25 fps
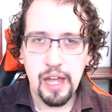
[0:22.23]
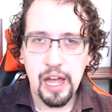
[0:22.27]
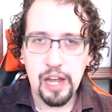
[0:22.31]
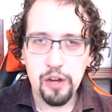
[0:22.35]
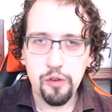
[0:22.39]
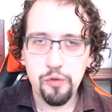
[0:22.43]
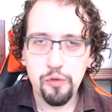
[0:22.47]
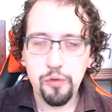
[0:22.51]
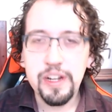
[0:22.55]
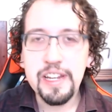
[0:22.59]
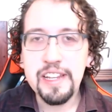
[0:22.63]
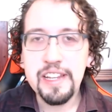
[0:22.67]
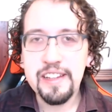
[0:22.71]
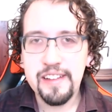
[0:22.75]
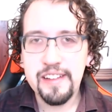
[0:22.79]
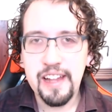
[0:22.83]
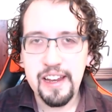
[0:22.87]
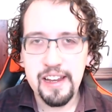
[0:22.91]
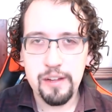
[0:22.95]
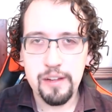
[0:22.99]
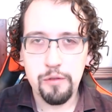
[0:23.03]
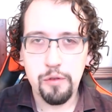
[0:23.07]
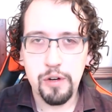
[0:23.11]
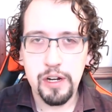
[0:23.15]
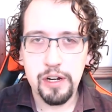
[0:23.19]
A gritty
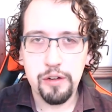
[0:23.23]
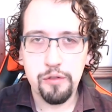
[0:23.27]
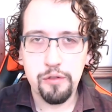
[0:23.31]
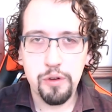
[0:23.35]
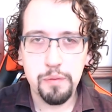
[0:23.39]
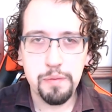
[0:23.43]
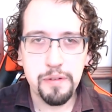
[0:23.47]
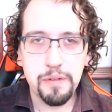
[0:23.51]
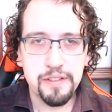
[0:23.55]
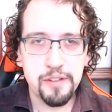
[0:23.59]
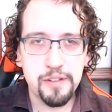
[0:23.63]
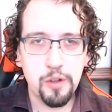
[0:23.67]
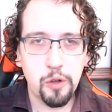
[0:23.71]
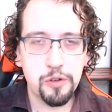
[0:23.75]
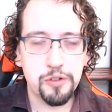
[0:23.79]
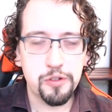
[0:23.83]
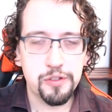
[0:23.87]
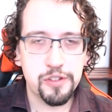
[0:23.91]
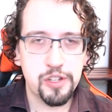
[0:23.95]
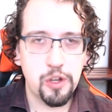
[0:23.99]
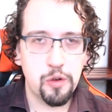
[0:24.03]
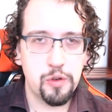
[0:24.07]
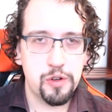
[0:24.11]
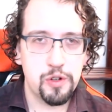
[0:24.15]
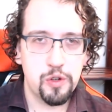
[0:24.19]
setting where a group of
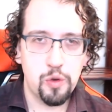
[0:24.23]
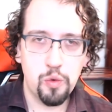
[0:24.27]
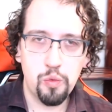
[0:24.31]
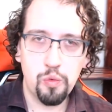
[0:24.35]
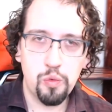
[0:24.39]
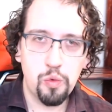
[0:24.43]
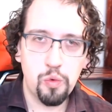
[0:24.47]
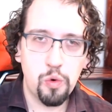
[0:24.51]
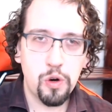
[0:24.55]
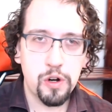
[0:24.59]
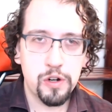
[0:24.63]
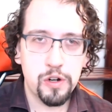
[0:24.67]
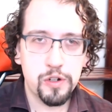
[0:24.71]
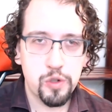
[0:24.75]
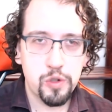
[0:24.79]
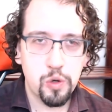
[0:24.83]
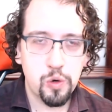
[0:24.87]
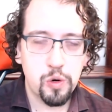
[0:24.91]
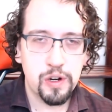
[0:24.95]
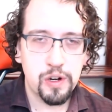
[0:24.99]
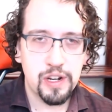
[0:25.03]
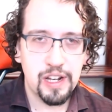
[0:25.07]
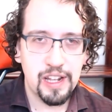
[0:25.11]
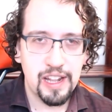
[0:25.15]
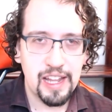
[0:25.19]
soldiers go into
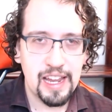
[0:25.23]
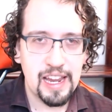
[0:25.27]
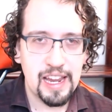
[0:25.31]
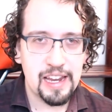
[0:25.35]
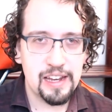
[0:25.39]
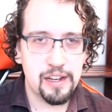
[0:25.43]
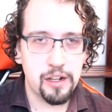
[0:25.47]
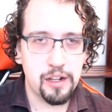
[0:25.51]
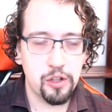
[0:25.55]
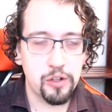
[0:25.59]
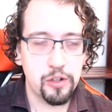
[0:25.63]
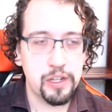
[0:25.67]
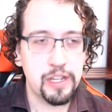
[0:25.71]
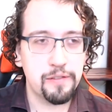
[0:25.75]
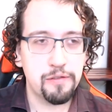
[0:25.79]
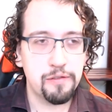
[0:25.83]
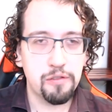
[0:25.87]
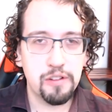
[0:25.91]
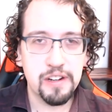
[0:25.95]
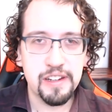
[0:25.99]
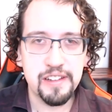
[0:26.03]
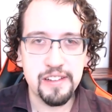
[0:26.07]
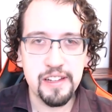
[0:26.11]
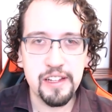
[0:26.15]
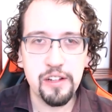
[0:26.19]
war-torn land looking
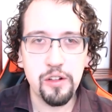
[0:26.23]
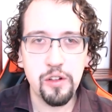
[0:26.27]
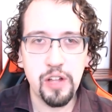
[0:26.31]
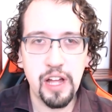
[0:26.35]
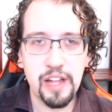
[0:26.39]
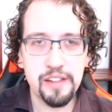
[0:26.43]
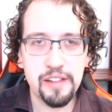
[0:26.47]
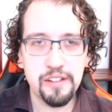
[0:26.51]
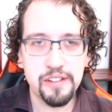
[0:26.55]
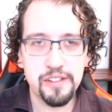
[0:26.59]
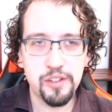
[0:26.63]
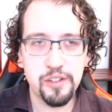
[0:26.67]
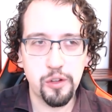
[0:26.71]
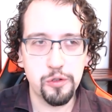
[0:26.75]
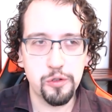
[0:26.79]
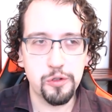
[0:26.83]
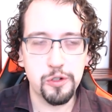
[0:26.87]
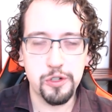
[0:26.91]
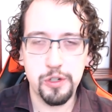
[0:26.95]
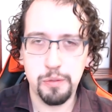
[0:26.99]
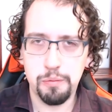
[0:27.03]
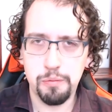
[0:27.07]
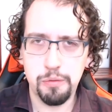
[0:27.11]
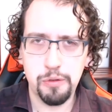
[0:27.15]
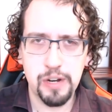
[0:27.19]
for a single other soldier
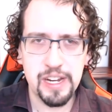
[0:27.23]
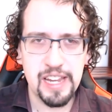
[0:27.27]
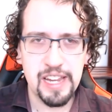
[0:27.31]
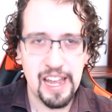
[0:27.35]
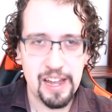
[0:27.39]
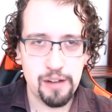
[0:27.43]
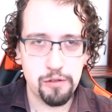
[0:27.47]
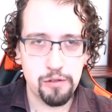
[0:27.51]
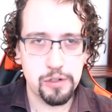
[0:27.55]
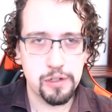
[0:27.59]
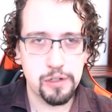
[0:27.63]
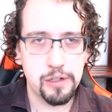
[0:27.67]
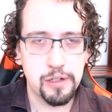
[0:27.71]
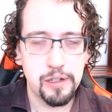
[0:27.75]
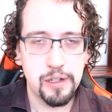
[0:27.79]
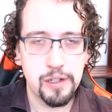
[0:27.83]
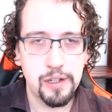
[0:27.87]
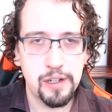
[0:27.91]
to bring out.